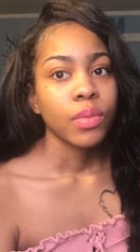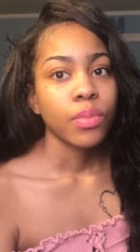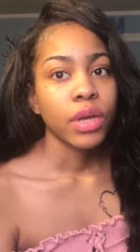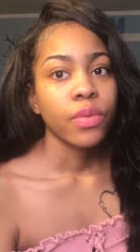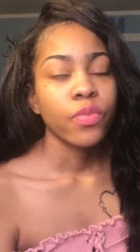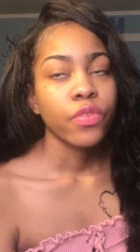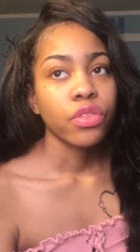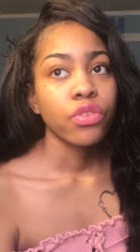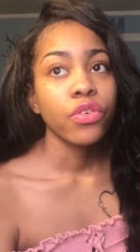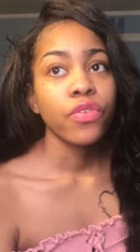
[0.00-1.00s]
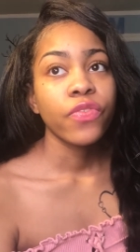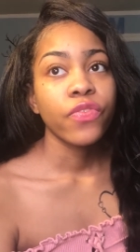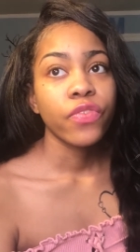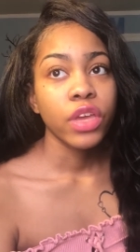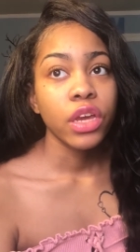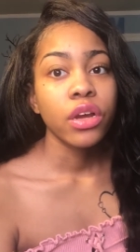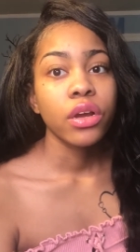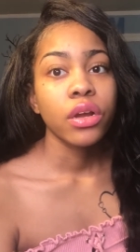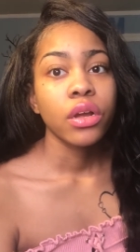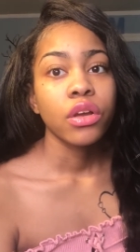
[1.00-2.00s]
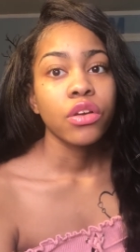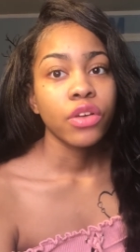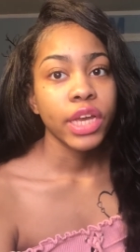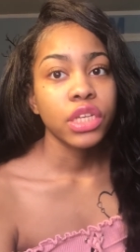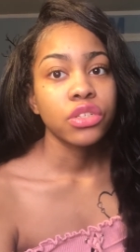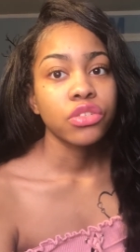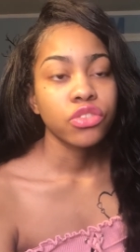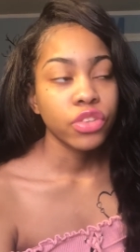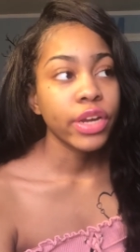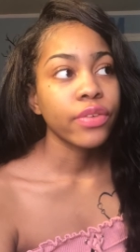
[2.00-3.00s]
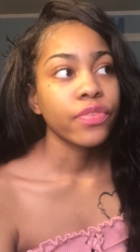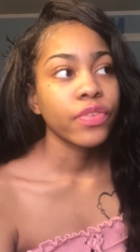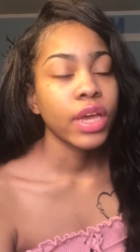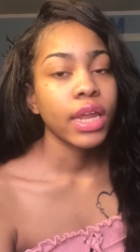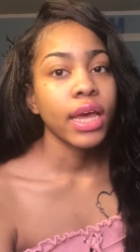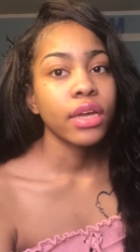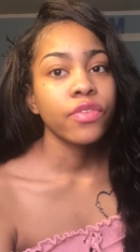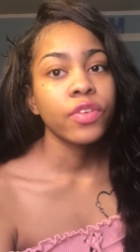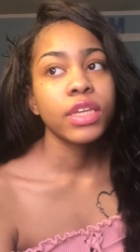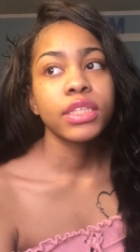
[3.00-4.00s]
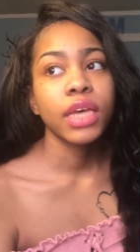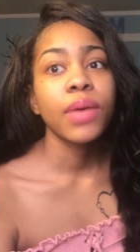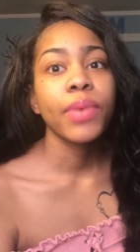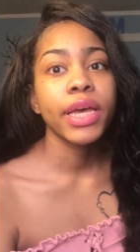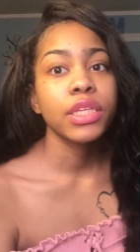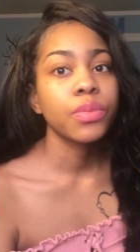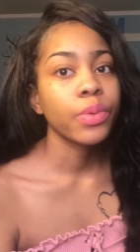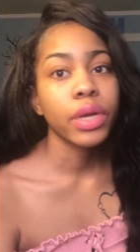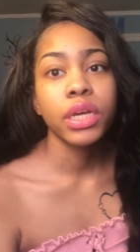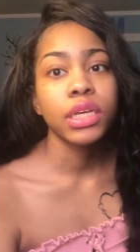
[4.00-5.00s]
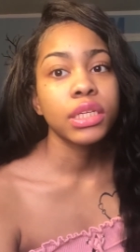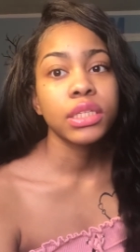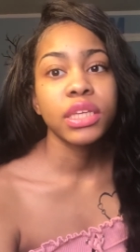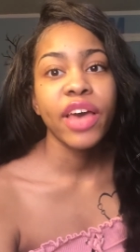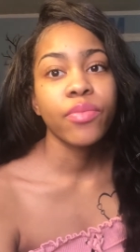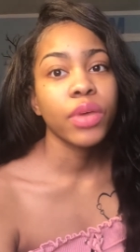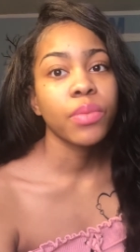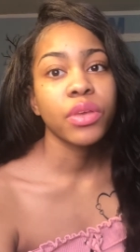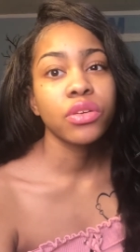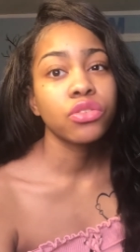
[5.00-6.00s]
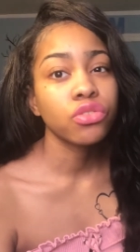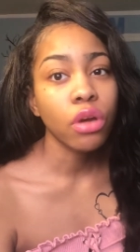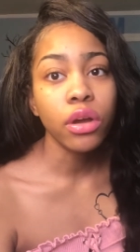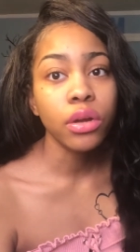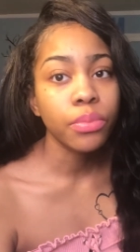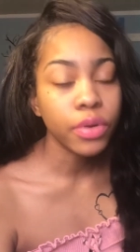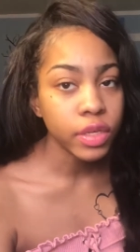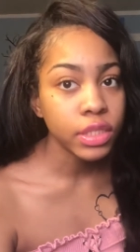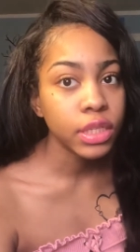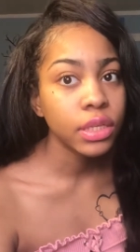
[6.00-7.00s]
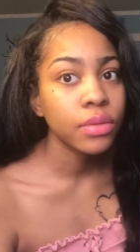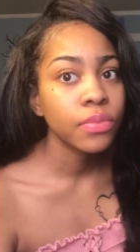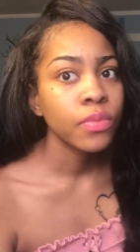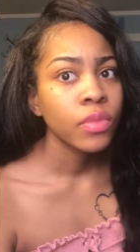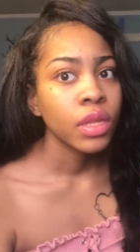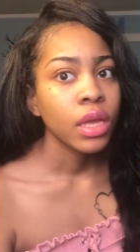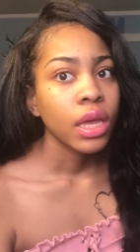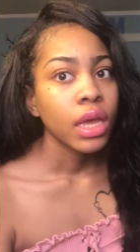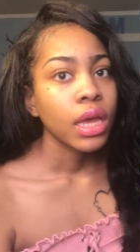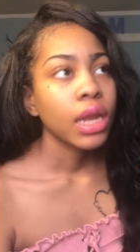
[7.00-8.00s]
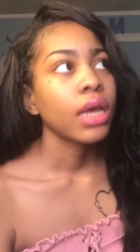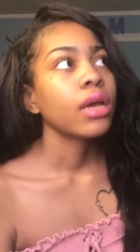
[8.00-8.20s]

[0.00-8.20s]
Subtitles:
But through fear creates strength. And I can really say my experience have made me a stronger person. And I